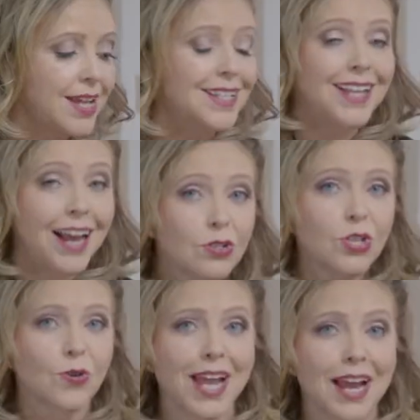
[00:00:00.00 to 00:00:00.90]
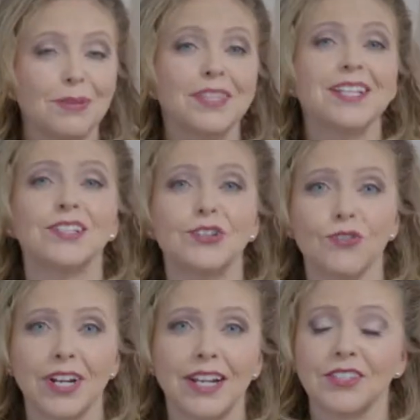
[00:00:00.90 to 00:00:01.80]
Sounds okay, but these
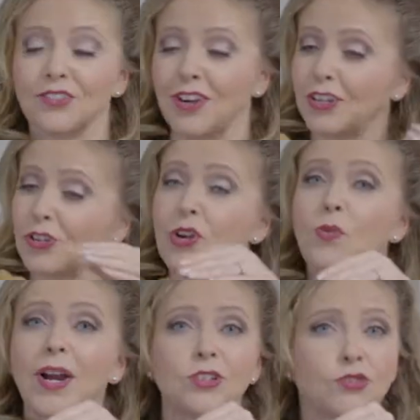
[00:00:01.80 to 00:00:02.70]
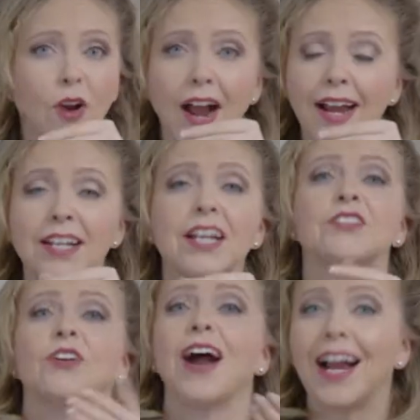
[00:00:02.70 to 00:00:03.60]
ingredients are actually quite dry,
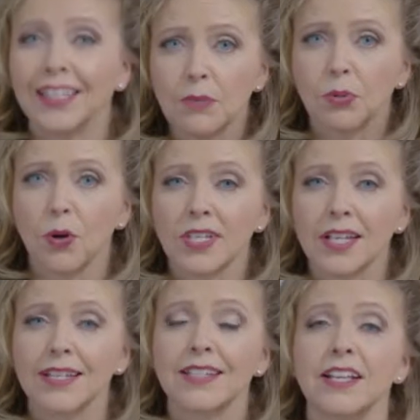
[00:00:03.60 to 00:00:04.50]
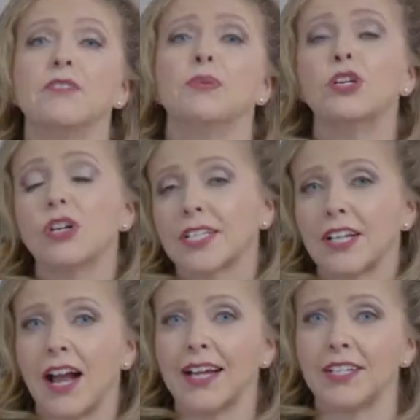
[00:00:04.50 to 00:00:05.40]
they're highly processed, and they've been cooked at
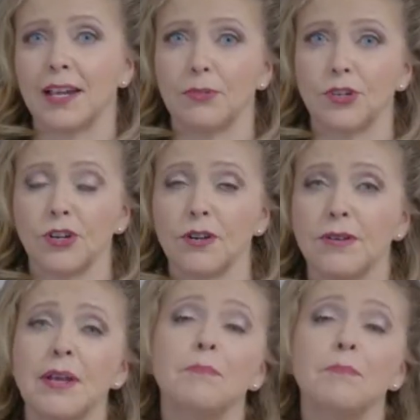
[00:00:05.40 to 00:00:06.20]
a high temperature,